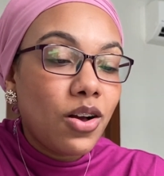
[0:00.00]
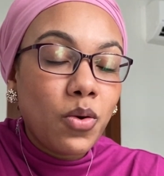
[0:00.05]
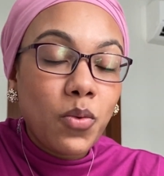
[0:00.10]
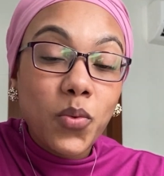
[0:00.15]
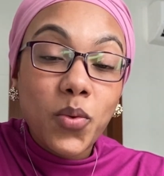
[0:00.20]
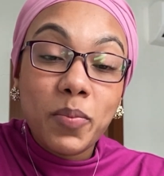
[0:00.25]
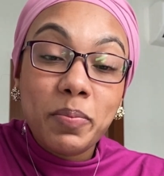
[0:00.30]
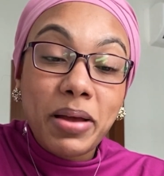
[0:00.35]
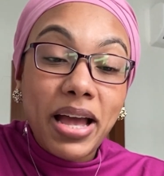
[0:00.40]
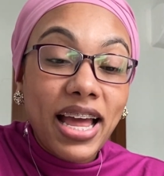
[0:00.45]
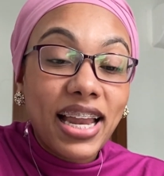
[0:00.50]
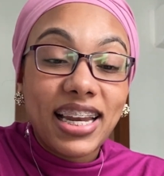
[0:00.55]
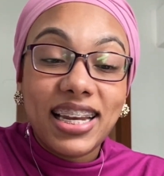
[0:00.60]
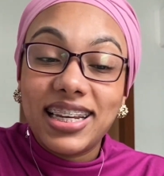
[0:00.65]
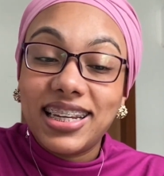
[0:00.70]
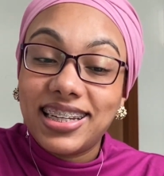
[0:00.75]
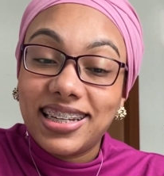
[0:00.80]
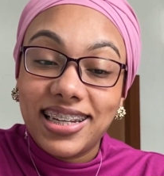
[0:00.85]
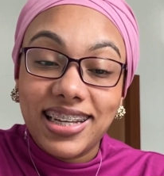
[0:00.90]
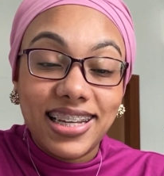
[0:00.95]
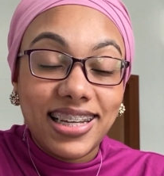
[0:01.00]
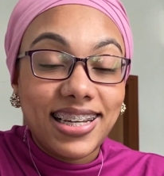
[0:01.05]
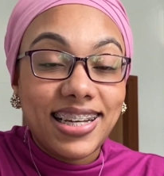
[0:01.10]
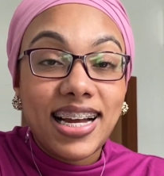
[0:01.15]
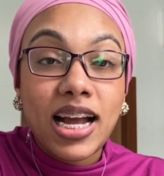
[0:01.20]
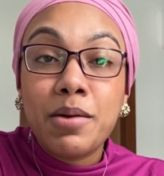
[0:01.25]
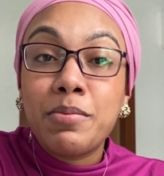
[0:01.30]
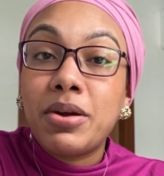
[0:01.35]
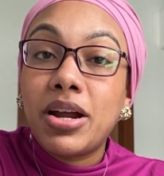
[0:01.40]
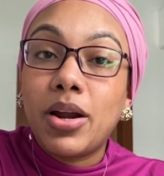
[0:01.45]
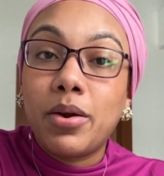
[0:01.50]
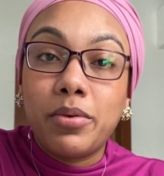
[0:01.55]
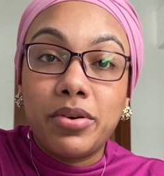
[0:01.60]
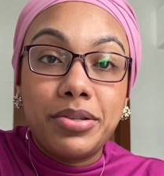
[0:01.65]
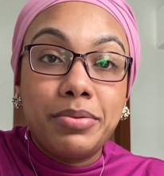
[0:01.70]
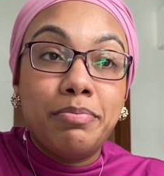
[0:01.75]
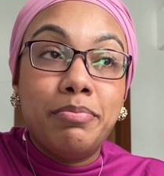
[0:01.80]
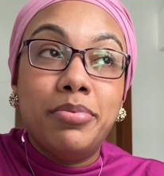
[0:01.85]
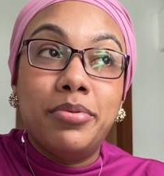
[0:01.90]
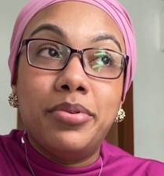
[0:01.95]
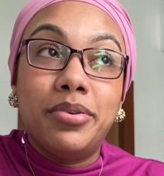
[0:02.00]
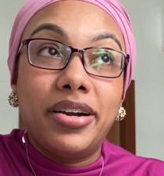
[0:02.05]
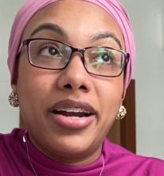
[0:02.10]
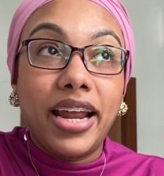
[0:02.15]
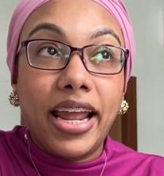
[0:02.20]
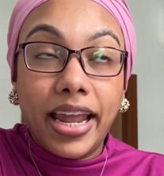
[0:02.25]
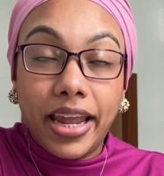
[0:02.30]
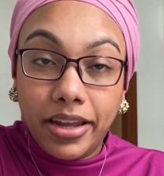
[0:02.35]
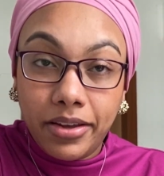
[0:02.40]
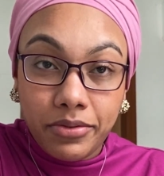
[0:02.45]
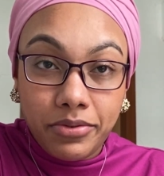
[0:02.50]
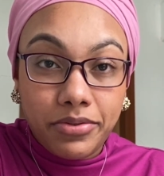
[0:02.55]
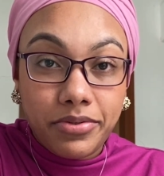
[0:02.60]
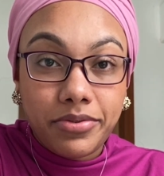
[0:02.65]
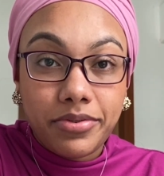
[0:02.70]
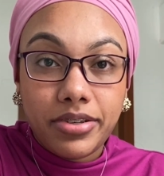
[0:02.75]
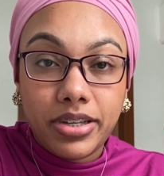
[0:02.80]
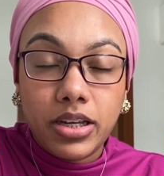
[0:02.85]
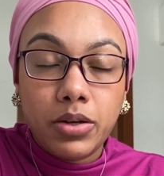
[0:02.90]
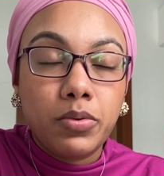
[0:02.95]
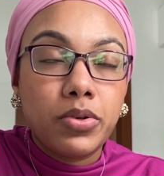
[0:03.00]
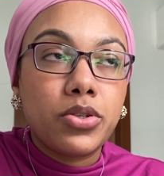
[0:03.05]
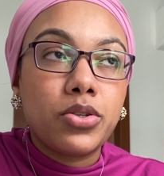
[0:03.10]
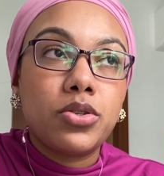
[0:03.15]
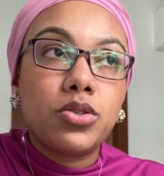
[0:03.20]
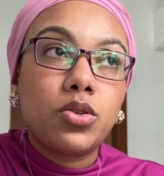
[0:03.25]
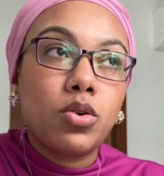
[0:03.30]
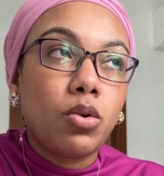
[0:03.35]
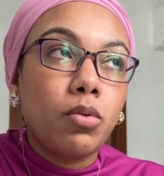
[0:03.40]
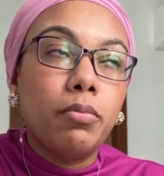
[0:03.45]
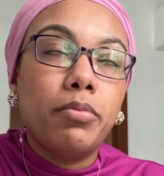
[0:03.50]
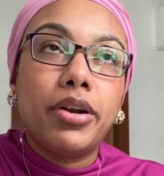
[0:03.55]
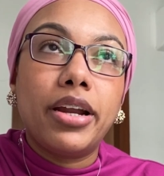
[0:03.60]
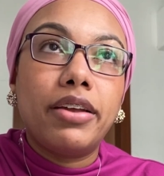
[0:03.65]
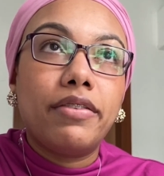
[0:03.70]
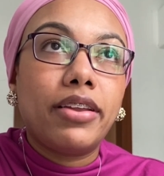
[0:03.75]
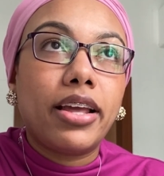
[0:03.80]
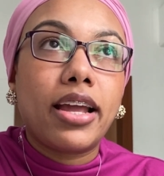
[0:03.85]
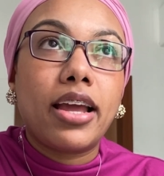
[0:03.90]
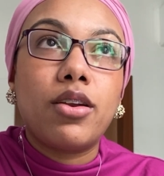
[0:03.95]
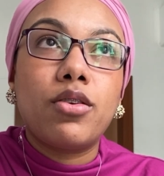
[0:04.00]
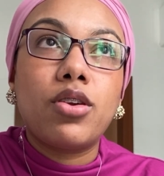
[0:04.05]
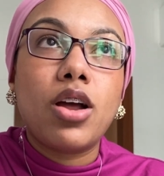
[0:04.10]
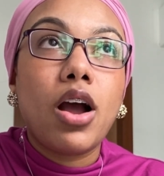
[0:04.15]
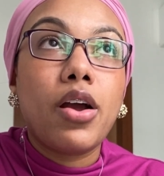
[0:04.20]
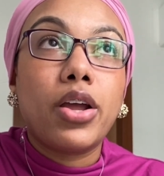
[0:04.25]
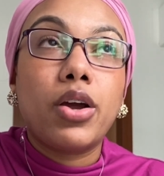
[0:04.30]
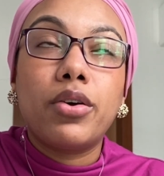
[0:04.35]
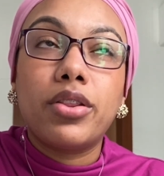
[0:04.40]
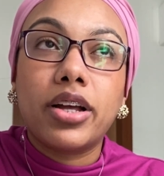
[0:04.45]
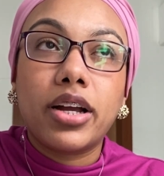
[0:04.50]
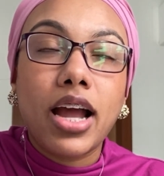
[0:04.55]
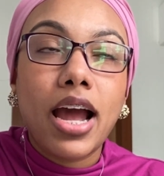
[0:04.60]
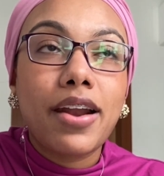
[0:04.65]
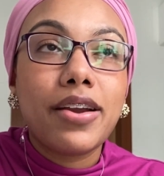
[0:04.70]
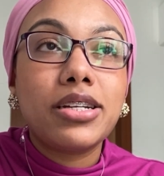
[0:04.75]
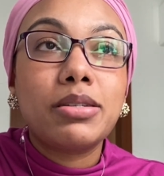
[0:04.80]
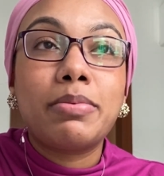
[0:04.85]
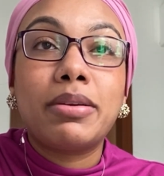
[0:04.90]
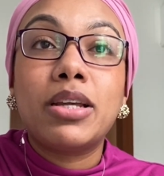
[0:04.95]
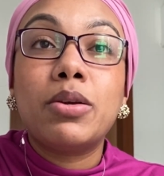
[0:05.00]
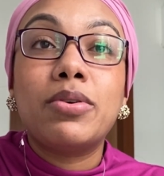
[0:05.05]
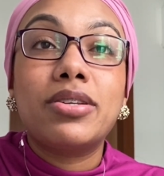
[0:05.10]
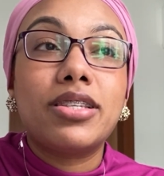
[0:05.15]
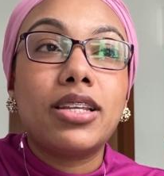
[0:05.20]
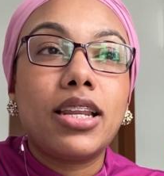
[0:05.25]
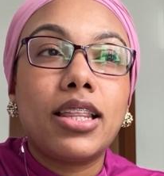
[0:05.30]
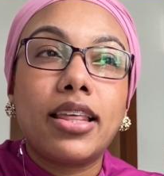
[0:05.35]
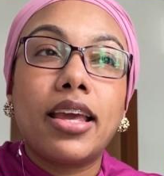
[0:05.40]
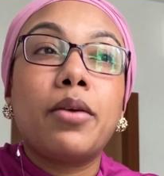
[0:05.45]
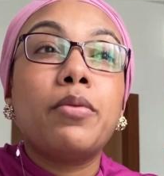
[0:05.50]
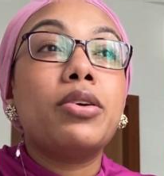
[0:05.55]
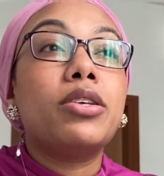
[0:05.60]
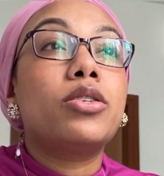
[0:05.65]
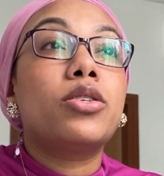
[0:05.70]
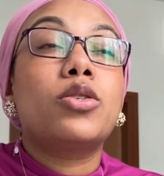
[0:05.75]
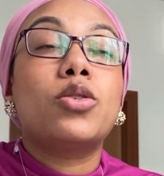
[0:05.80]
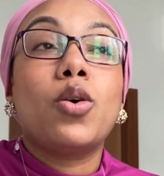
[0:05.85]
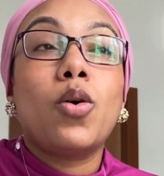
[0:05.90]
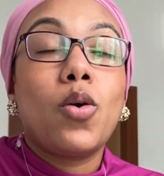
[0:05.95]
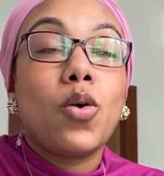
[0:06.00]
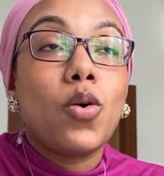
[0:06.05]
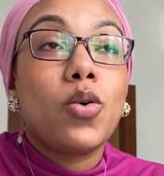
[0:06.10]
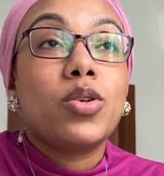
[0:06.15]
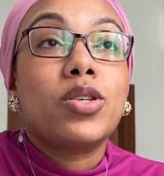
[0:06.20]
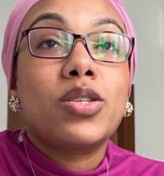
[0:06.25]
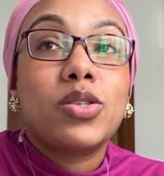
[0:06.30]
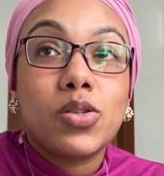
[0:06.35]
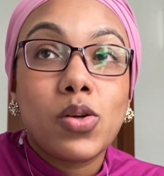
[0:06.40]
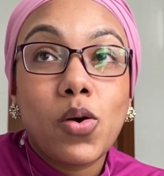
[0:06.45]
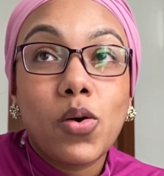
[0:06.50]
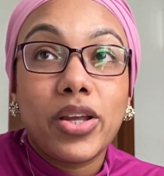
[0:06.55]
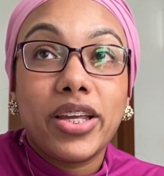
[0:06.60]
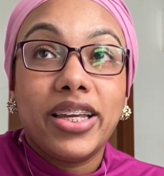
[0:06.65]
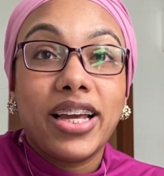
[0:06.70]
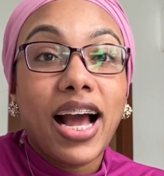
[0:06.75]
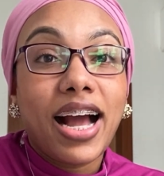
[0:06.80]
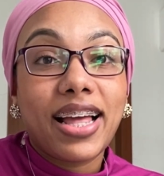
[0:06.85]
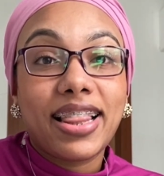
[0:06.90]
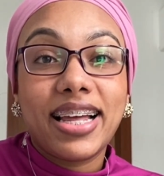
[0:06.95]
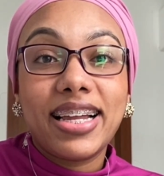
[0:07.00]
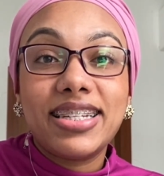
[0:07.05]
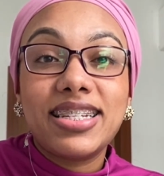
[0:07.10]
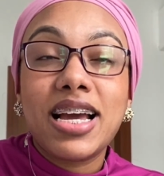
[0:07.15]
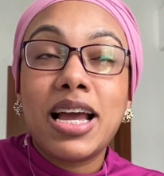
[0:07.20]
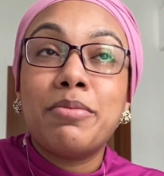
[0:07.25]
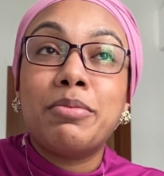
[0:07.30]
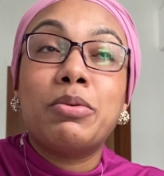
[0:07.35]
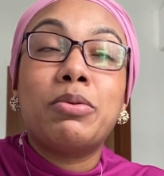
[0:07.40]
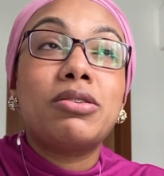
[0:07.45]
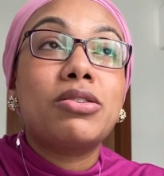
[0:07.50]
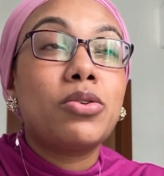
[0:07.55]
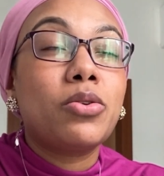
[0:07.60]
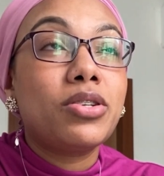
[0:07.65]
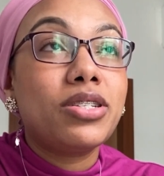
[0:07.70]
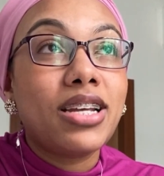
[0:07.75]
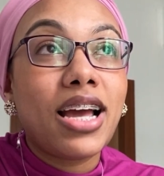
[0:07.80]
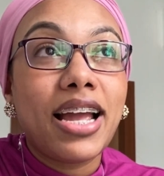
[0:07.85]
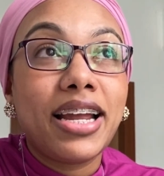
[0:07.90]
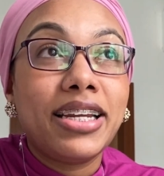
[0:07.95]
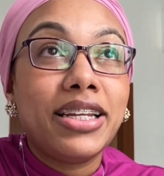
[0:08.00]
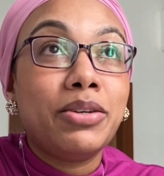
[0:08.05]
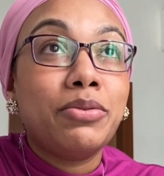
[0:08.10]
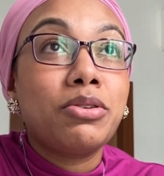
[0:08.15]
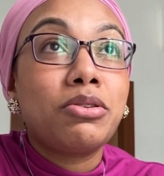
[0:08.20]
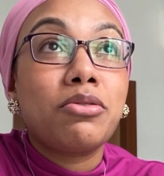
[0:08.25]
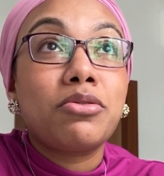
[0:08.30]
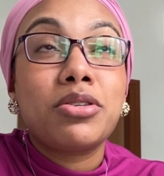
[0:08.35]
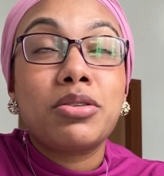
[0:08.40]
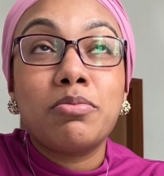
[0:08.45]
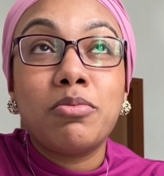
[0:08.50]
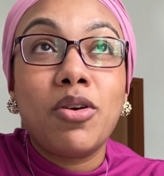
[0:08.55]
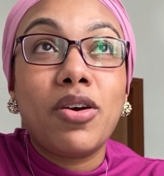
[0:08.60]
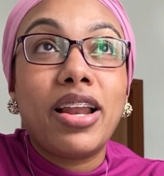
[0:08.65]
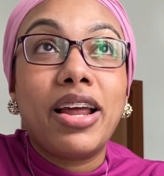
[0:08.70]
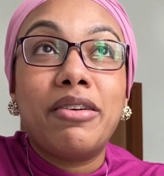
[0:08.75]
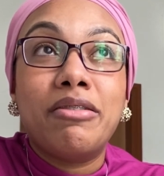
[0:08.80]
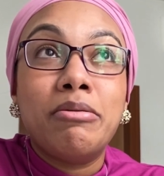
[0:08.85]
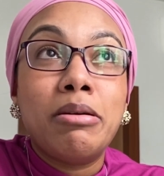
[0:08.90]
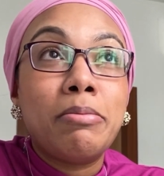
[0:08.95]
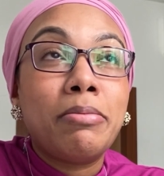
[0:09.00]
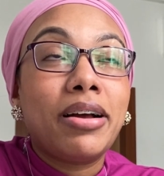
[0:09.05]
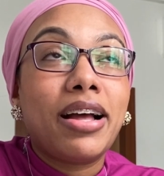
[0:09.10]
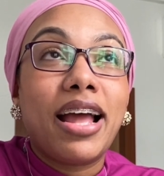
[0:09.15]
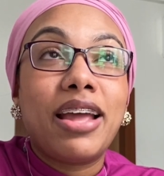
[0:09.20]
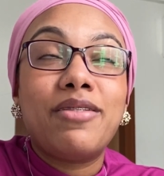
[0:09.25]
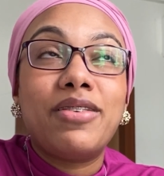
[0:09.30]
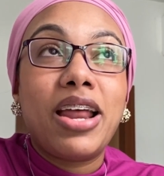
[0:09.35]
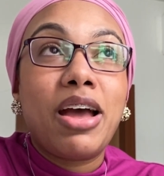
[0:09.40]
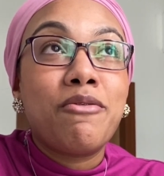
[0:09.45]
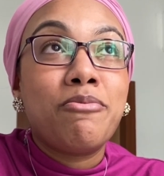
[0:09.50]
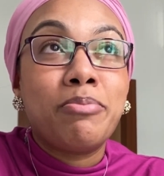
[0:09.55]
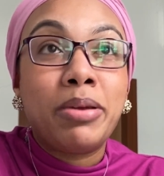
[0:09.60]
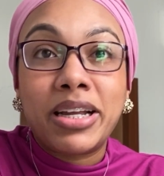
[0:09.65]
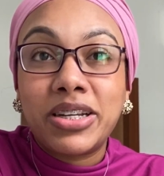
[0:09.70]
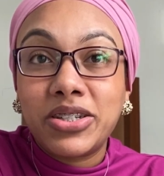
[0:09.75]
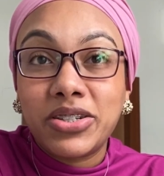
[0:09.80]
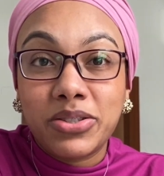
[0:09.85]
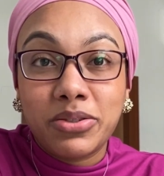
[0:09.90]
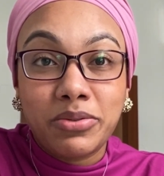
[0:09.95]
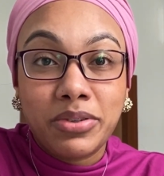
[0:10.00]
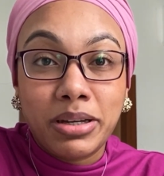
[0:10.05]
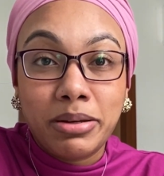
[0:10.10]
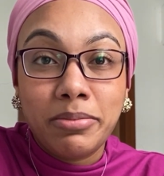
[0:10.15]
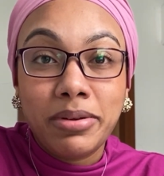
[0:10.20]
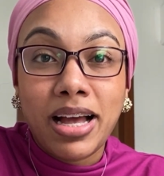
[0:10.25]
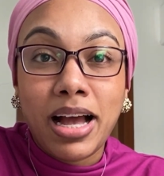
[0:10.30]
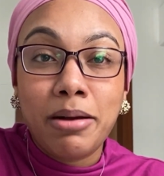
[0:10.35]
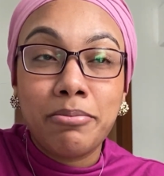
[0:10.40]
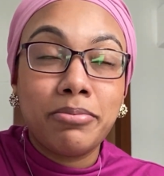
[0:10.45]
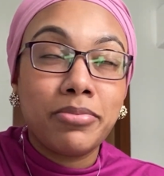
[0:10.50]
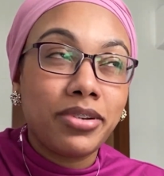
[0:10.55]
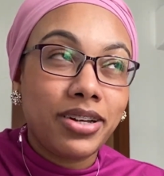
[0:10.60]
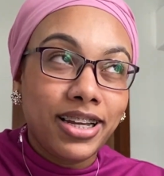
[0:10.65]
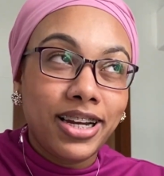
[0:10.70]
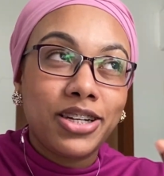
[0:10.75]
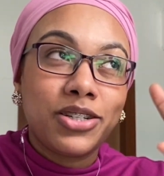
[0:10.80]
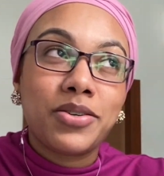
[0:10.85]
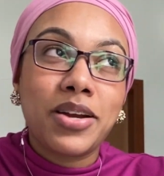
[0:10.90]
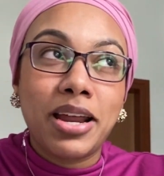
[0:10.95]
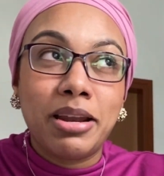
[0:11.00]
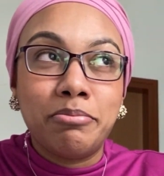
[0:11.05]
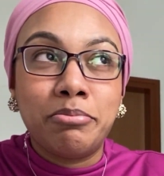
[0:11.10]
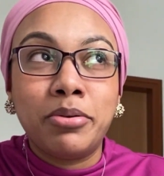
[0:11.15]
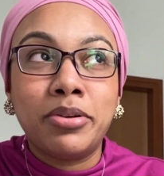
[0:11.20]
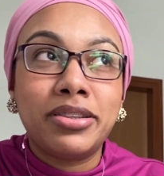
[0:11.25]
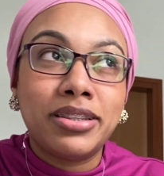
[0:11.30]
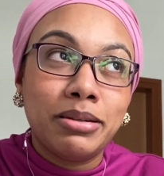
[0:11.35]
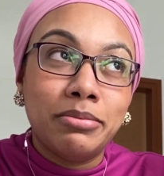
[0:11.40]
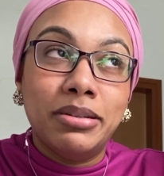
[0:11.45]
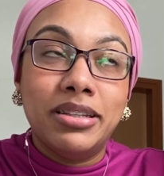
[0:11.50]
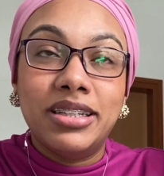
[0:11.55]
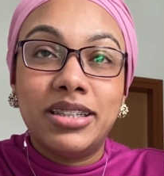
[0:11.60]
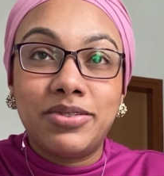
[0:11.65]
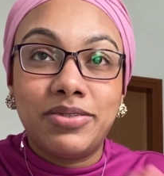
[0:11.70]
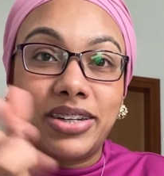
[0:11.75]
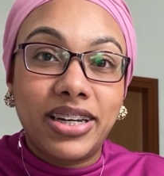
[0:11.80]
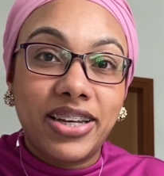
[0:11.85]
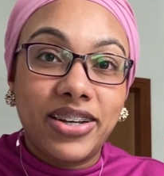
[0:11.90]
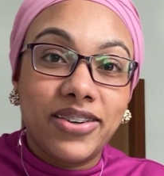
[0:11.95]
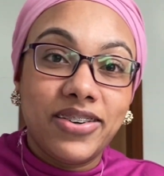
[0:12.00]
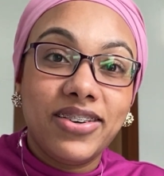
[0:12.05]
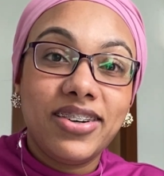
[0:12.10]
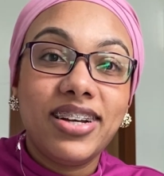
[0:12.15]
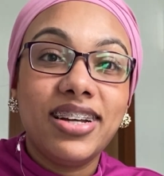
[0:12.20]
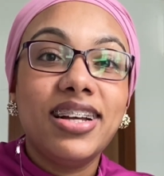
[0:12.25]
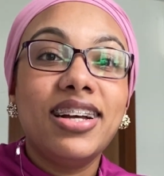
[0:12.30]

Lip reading: Well, man, Camara was brave. He was so brave. Like, I don't know how he got the courage, but he was sitting there. He was so young that time. He was so tiny. He was so small. I remember I even have pictures of him. I'm gonna try and put them in this video.